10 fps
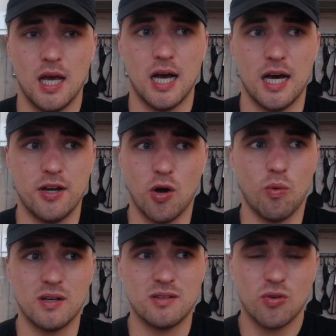Uh, no
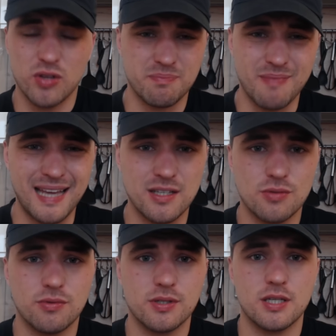one, not the main
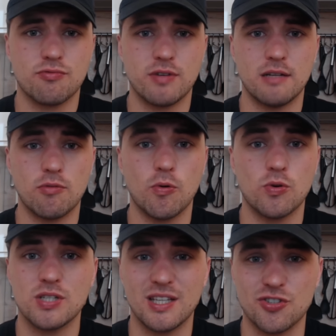source, is really
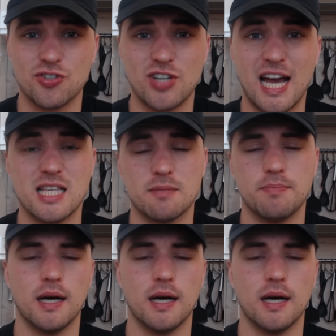reporting it just yet,